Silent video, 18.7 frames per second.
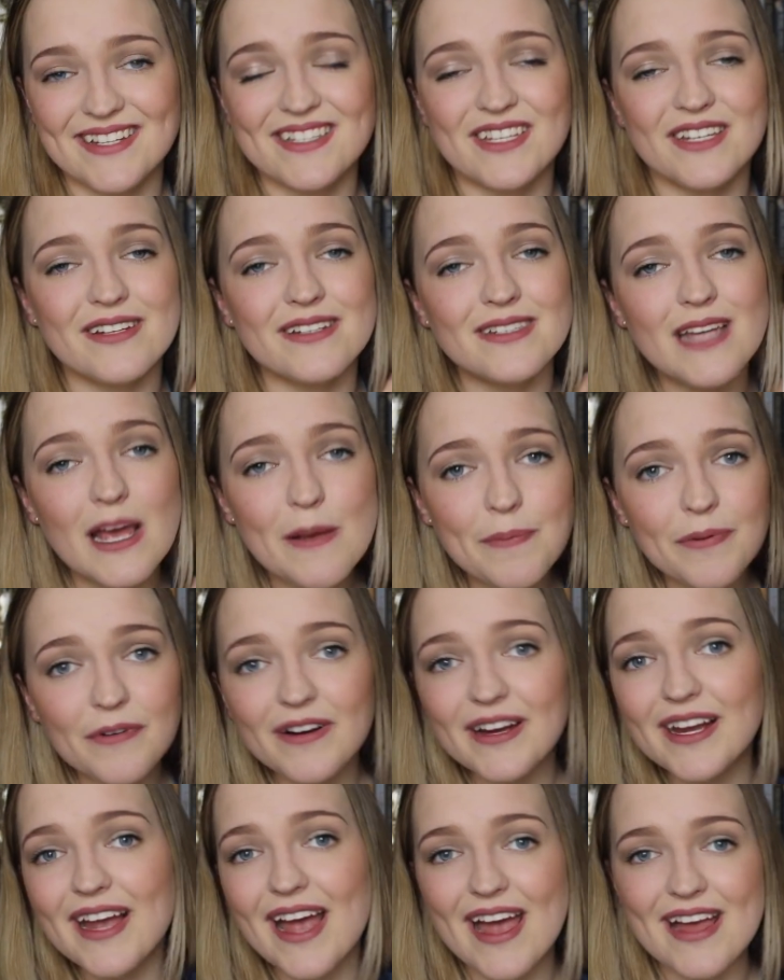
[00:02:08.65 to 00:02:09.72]
It's a
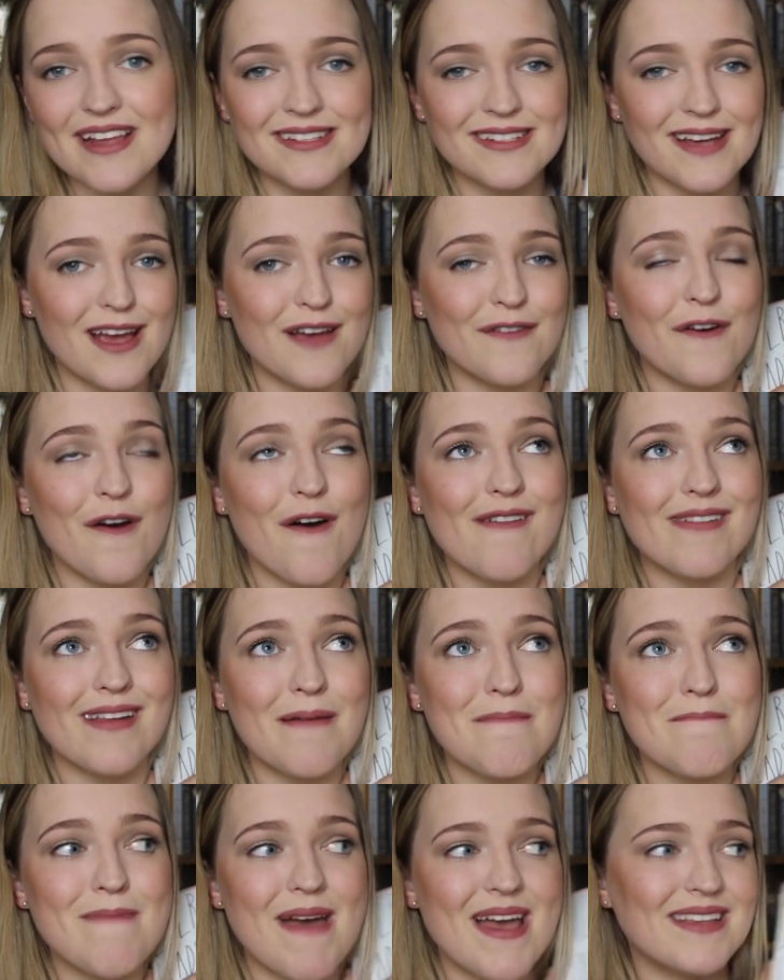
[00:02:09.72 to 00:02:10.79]
contemporary, and I've heard
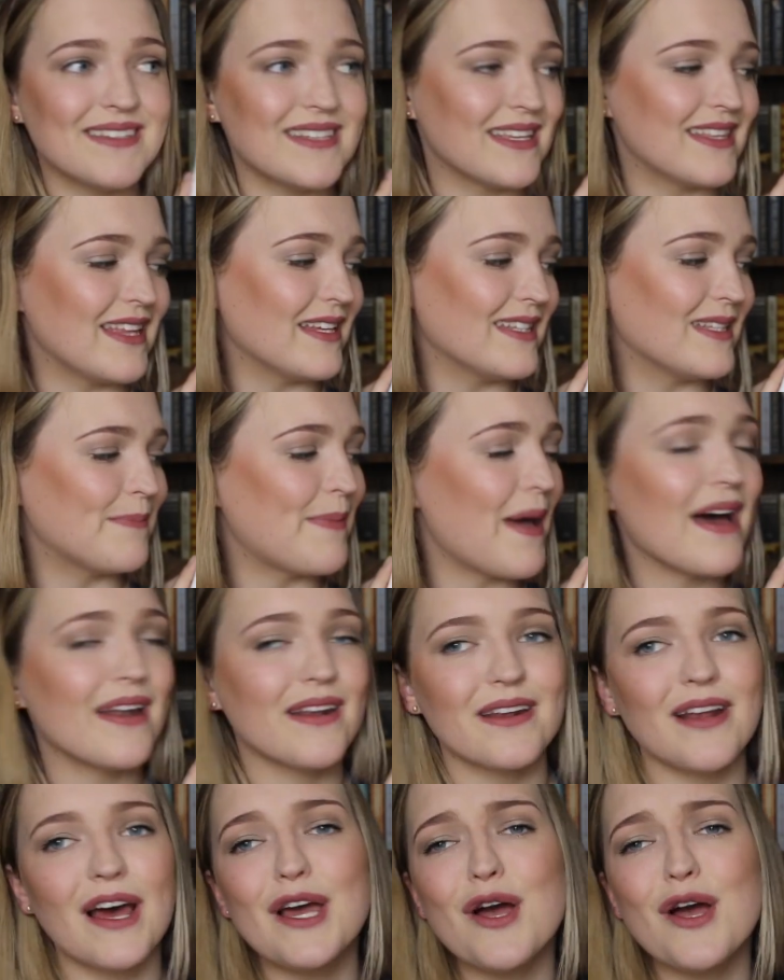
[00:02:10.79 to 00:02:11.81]
amazing things about it.